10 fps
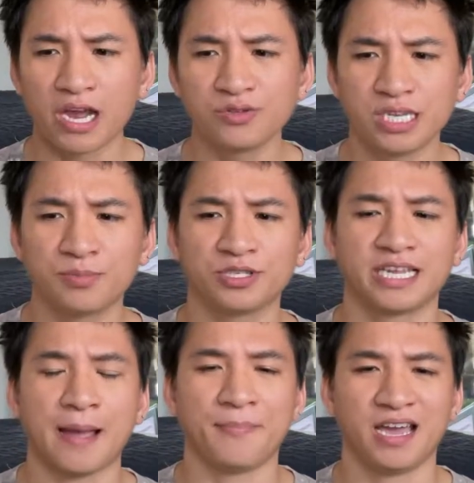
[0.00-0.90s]
was able to
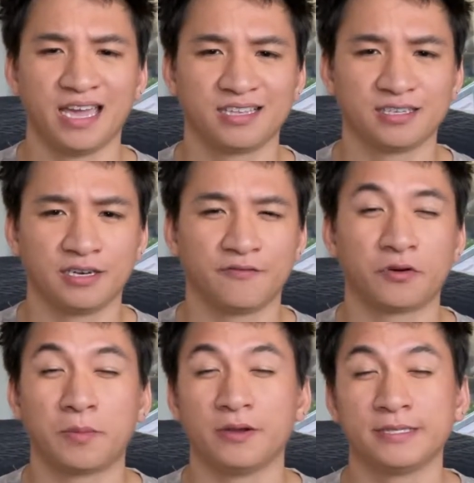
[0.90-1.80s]
get my hands on it for
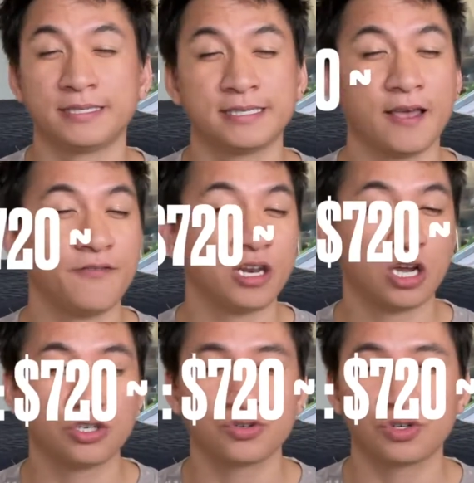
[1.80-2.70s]
about
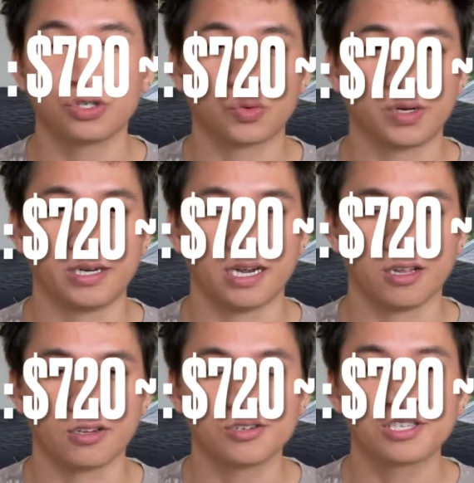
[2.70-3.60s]

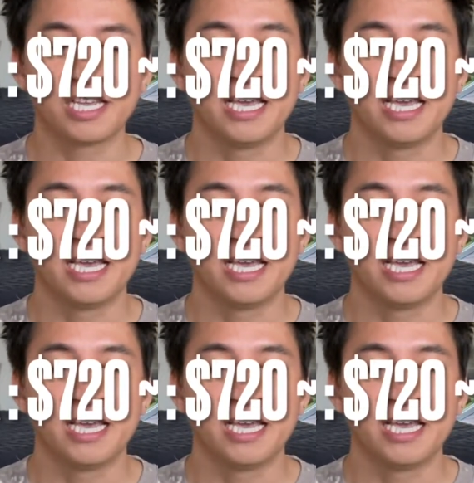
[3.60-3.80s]
$720.